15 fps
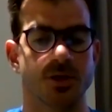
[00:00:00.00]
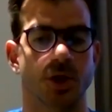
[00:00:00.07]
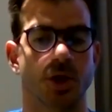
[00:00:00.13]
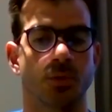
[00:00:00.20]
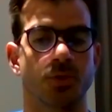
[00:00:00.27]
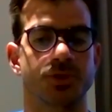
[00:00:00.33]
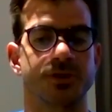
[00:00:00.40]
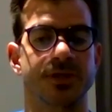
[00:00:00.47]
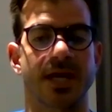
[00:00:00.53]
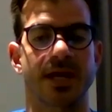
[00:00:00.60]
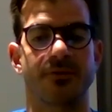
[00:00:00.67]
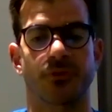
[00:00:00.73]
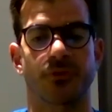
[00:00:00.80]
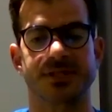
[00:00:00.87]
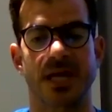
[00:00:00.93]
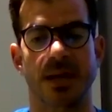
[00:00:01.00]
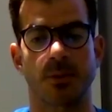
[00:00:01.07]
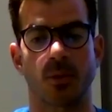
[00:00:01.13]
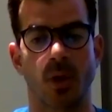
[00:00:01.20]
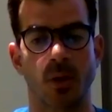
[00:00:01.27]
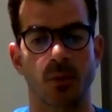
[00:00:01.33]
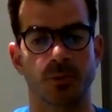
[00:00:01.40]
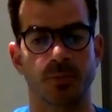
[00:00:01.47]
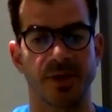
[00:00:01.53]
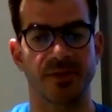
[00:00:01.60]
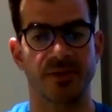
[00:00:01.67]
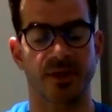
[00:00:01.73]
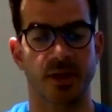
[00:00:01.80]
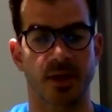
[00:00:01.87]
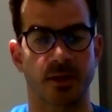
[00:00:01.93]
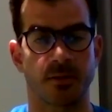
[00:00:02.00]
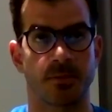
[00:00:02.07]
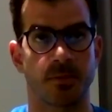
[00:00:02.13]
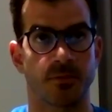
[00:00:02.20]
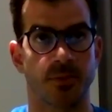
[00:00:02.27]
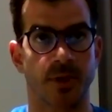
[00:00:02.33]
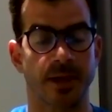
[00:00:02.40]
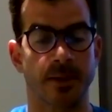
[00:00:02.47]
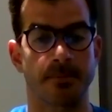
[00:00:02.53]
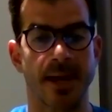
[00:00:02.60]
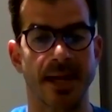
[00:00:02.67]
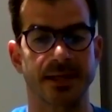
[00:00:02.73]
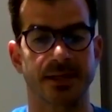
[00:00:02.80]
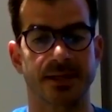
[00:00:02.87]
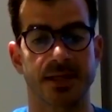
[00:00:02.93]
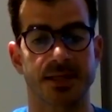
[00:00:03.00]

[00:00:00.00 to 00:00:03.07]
So you would say, for example, what would be the recommended,